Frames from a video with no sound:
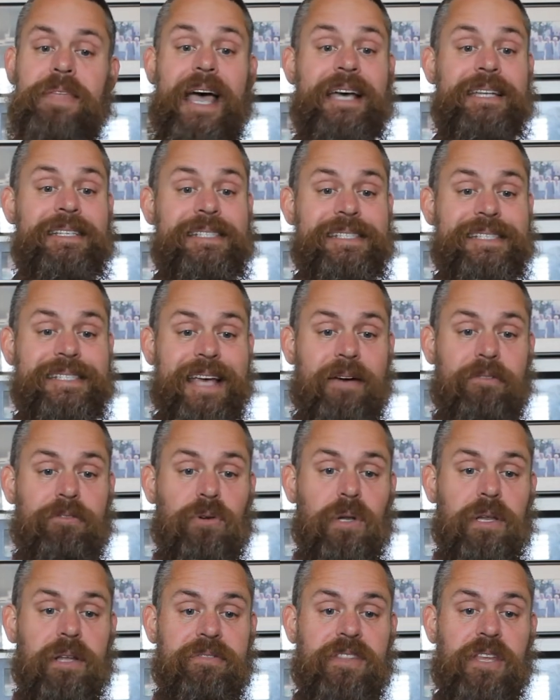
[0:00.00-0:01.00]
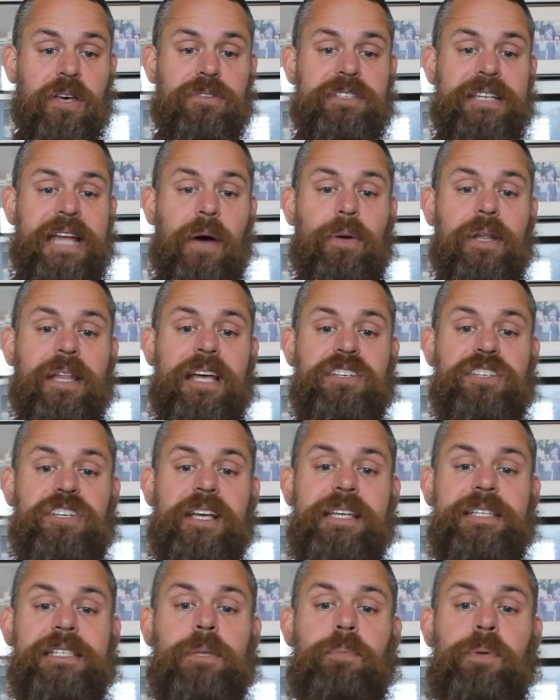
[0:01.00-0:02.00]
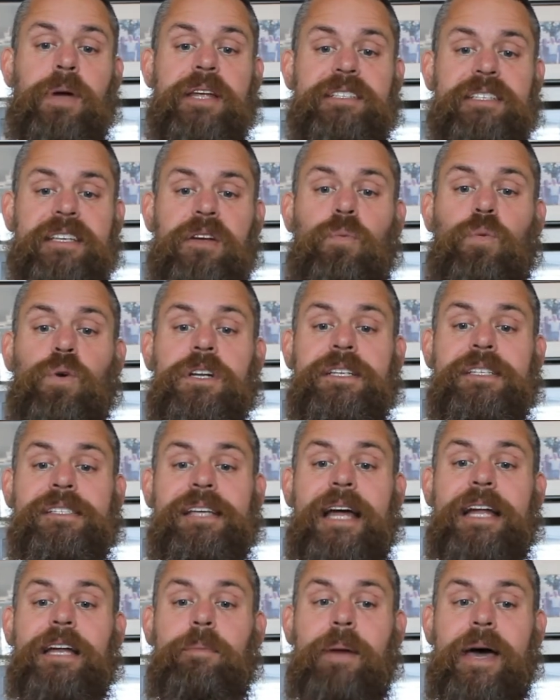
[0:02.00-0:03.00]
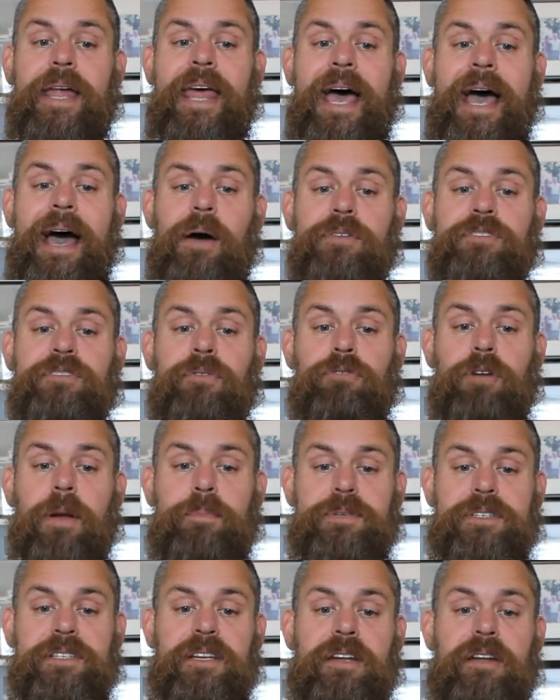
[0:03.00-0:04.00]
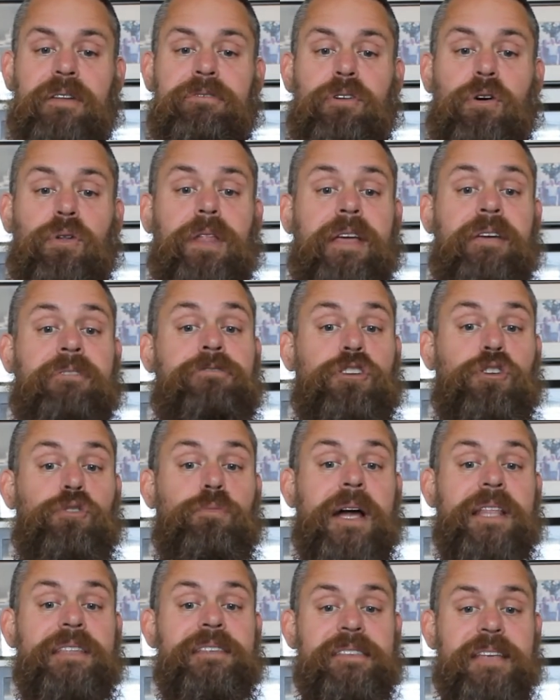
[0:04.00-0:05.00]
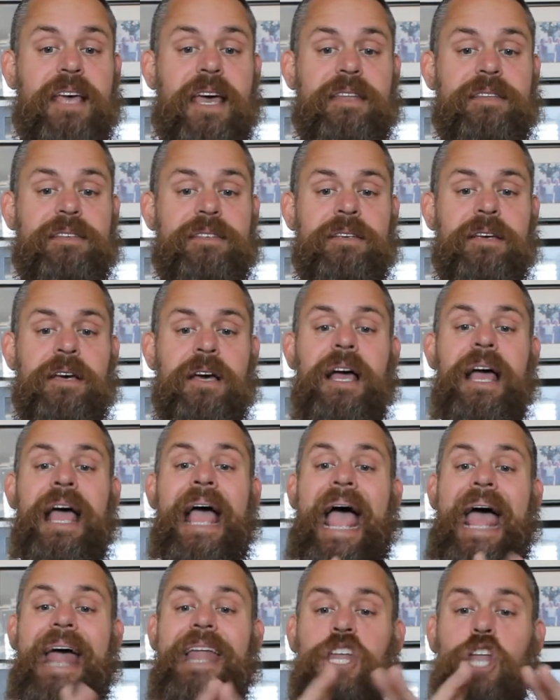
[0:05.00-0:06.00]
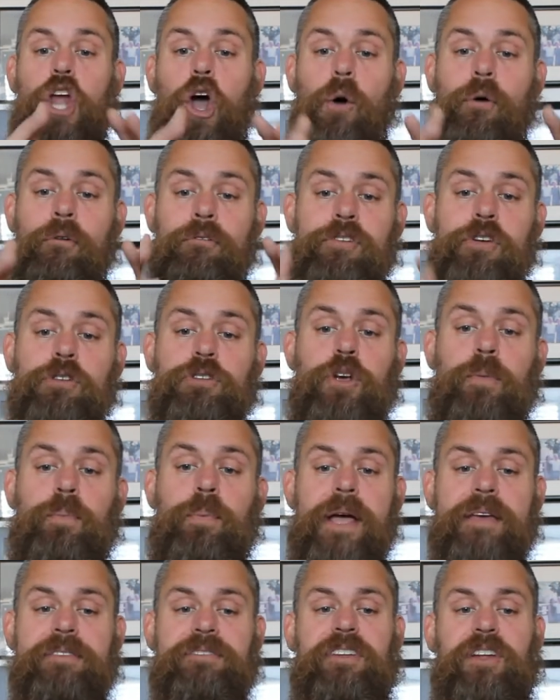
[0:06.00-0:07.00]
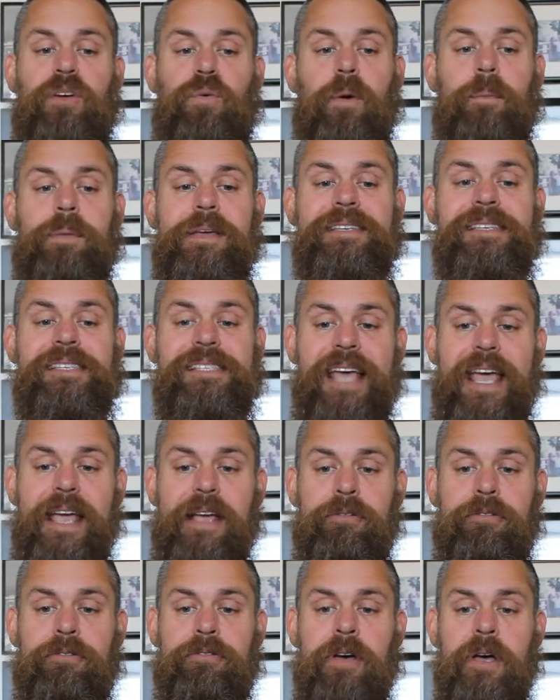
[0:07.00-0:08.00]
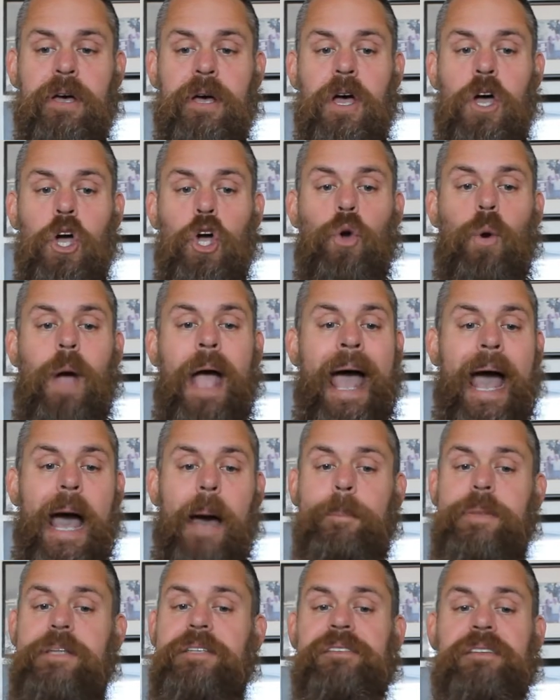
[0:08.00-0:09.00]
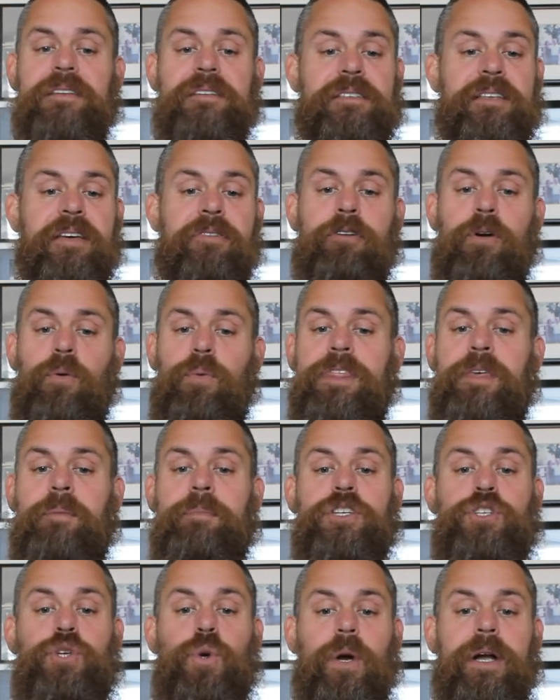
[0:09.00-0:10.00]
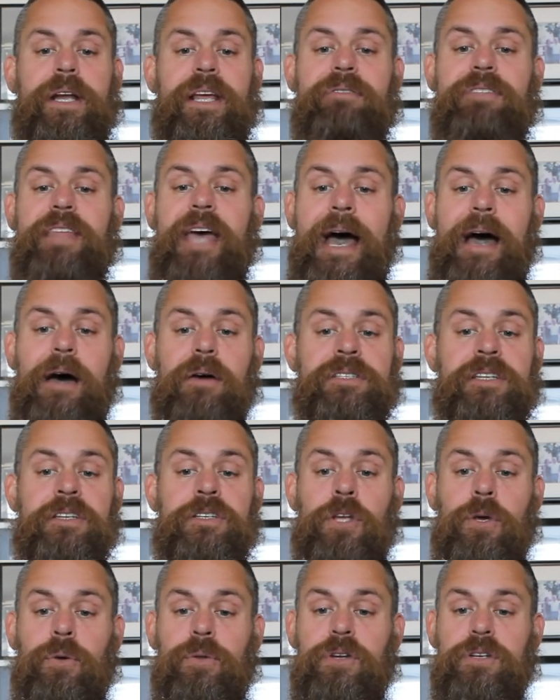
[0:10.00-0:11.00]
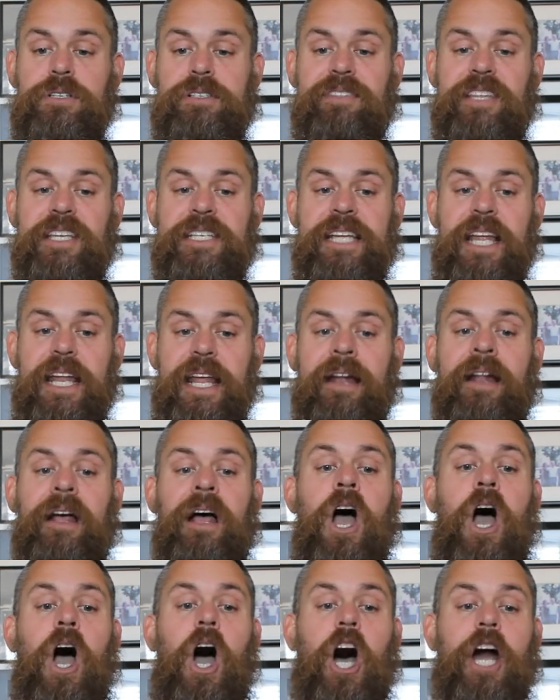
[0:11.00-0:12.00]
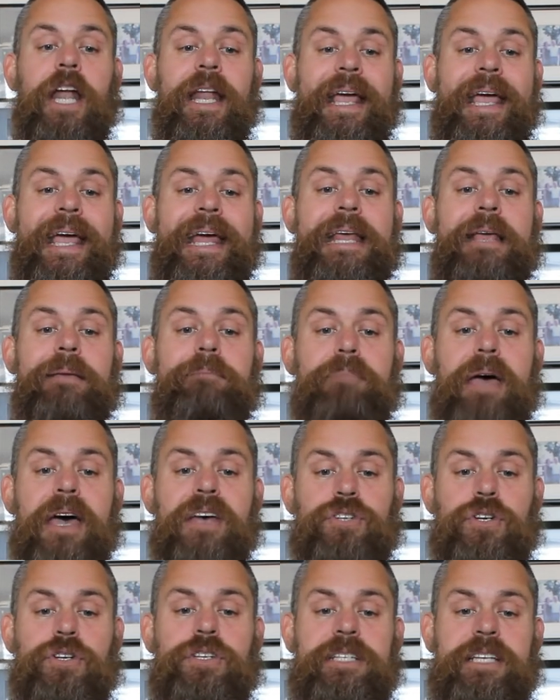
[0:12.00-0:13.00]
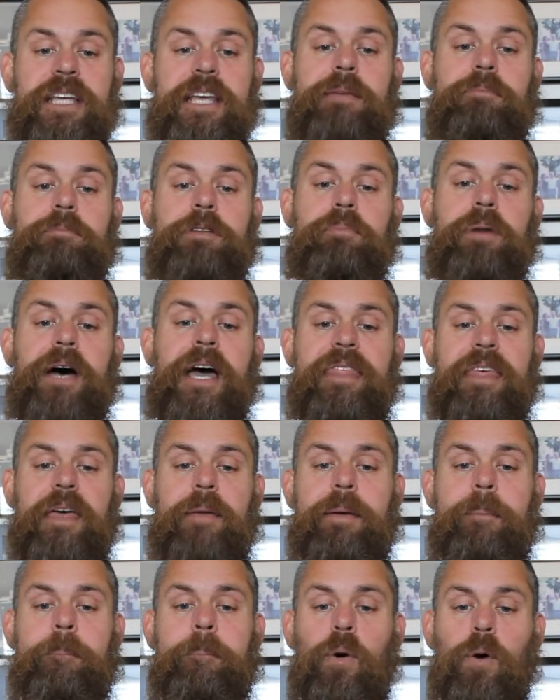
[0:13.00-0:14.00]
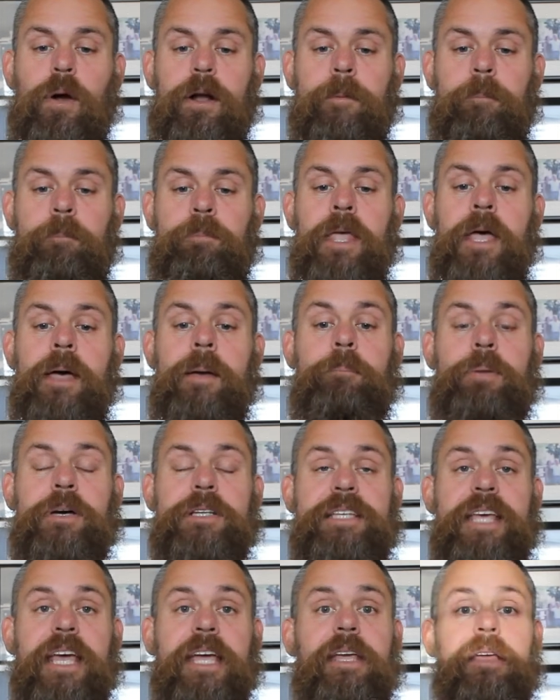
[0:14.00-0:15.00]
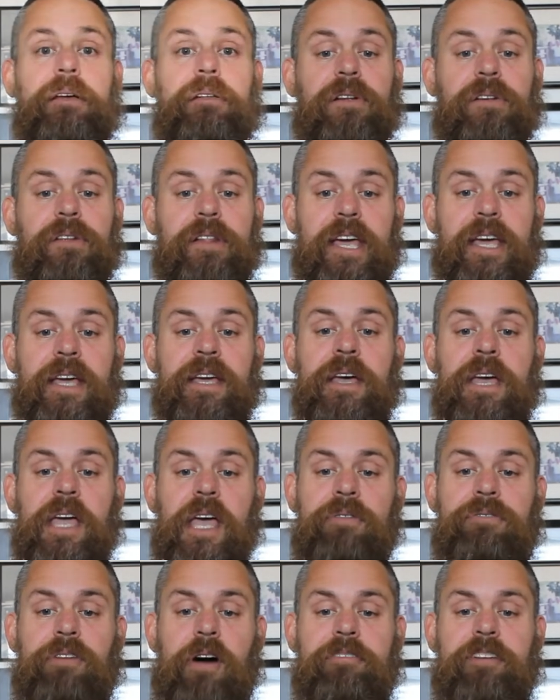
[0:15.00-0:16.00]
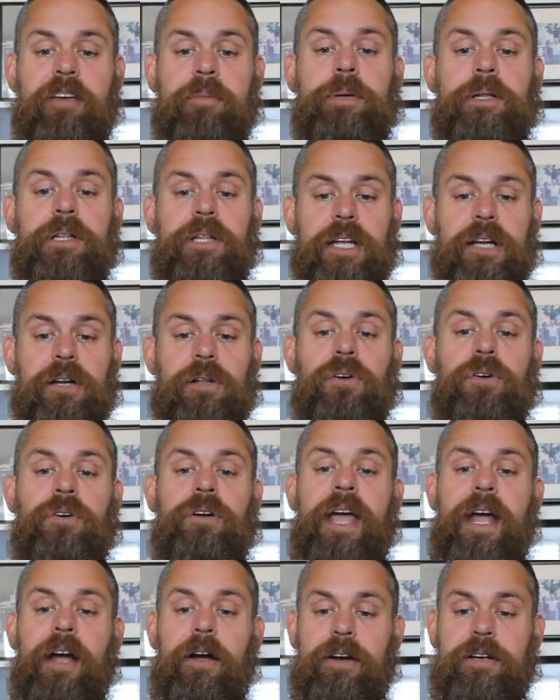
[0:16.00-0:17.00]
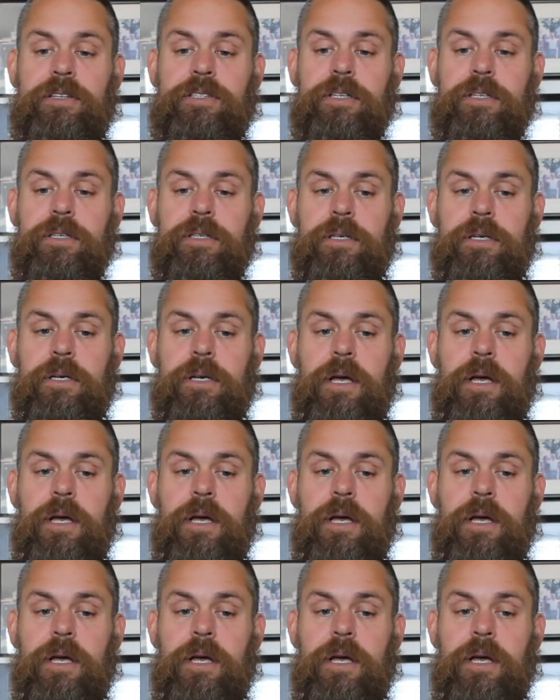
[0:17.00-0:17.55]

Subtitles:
as several of those now alleged against the president were decided by the House of Representatives only a few months since, and no future president will be safe who happens to differ with the majority of the House and 2/3 of the Senate on any measure deemed by them important, particularly if of a political character.